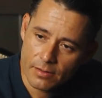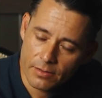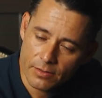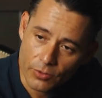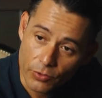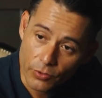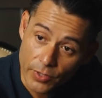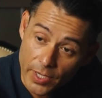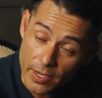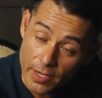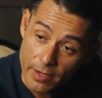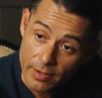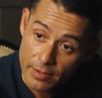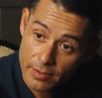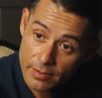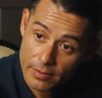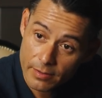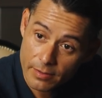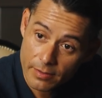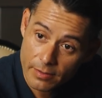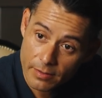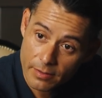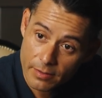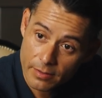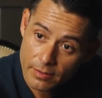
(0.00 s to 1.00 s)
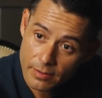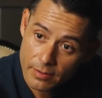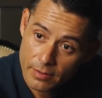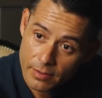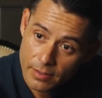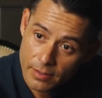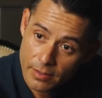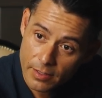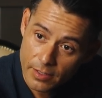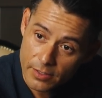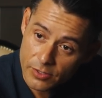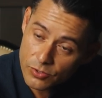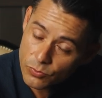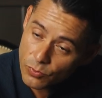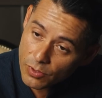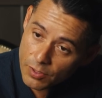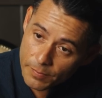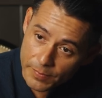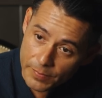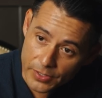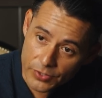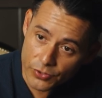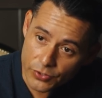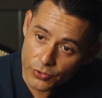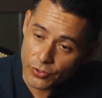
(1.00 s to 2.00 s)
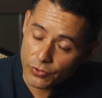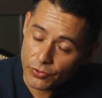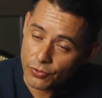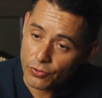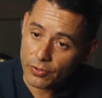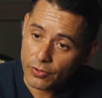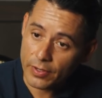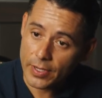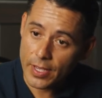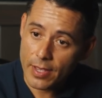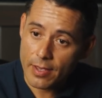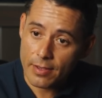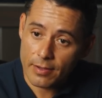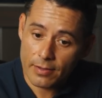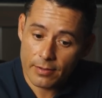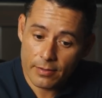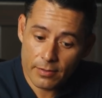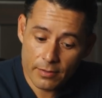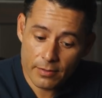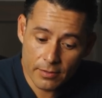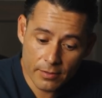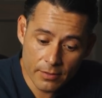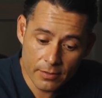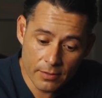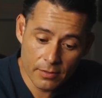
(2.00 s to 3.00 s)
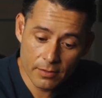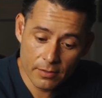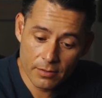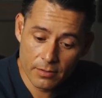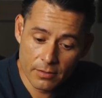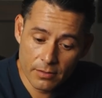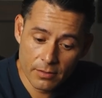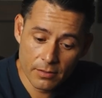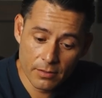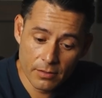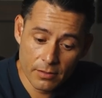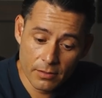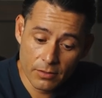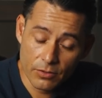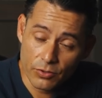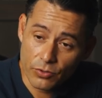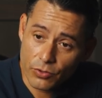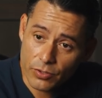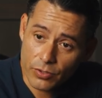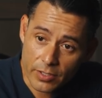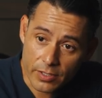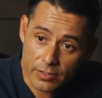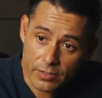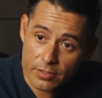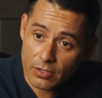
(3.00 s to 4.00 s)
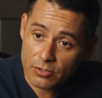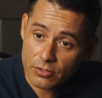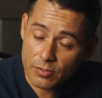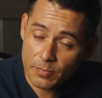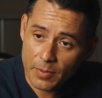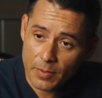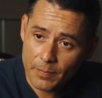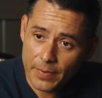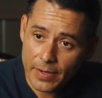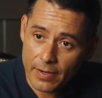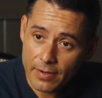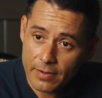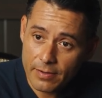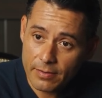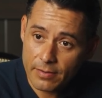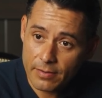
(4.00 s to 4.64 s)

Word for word: It's okay. Just want to make sure you're okay. You know you can talk to me about